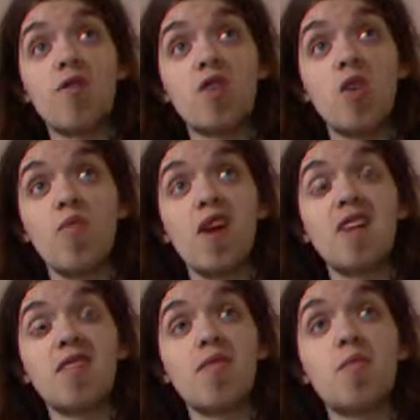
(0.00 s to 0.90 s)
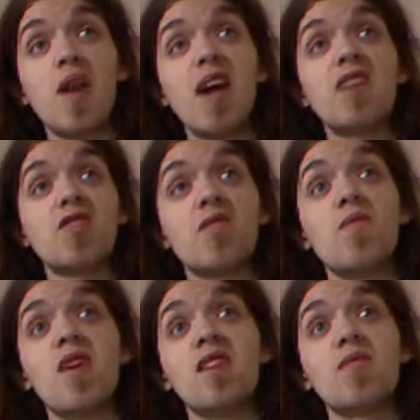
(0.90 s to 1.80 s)
of Tomb Raider than play
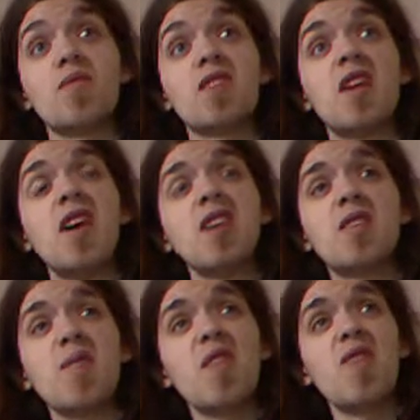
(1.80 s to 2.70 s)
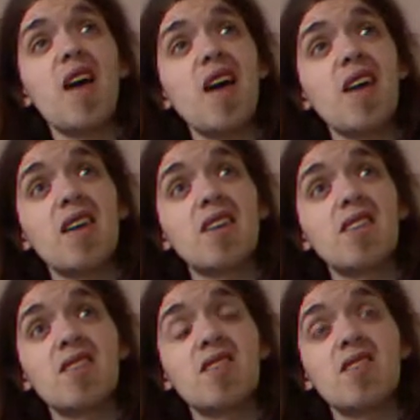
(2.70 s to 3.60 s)
Tomb Raider, which, to be fair,
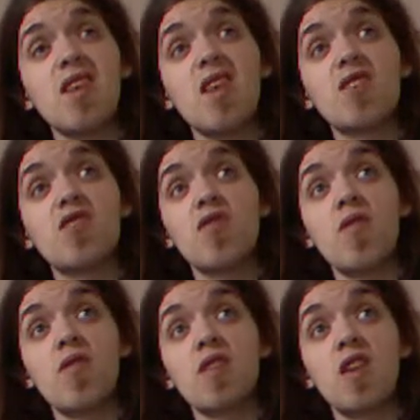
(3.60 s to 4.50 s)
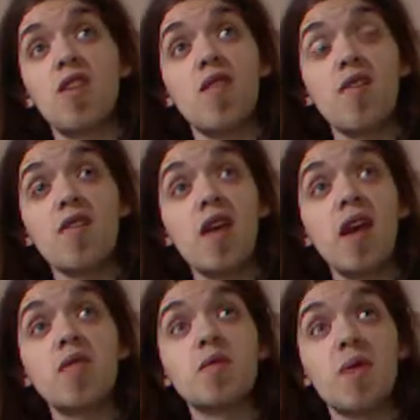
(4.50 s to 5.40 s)
isn't untrue of a ton of other
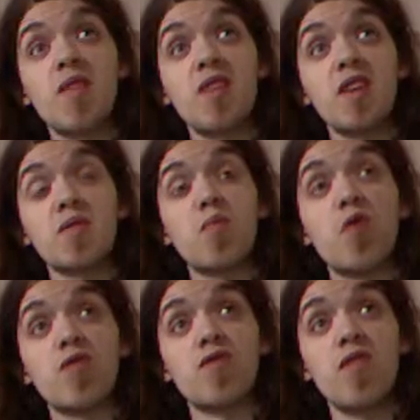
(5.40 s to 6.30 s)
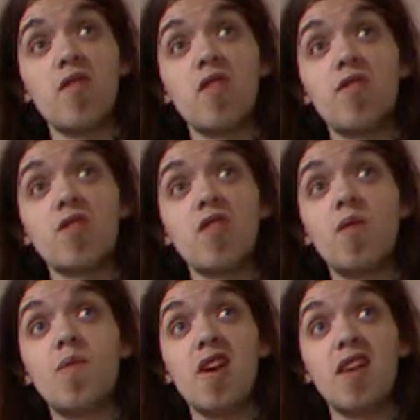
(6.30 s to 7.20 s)
games, but I think it's more true of
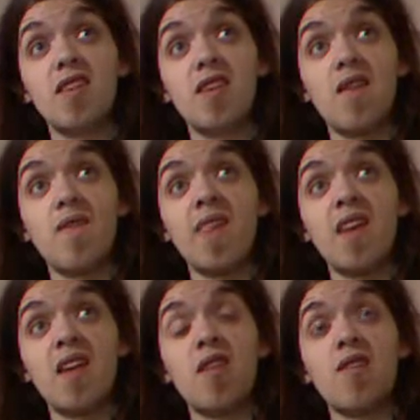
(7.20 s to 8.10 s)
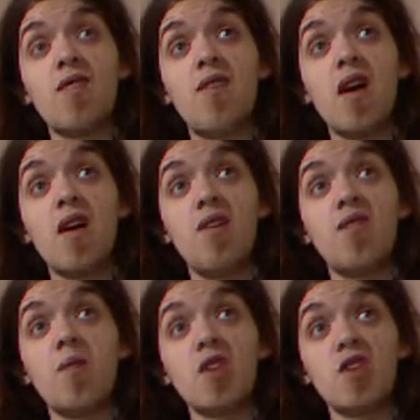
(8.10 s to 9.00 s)
Tomb Raider than
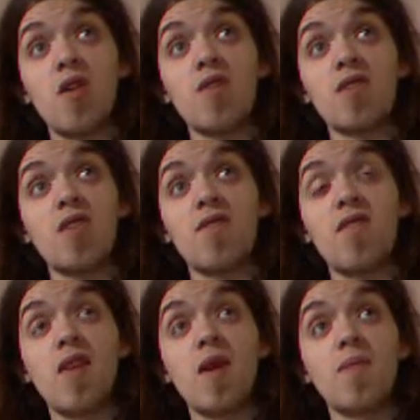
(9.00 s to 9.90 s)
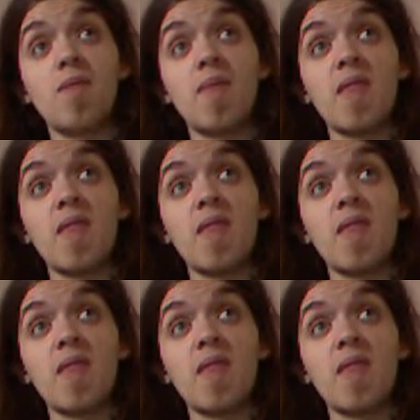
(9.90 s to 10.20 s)
the majority of them.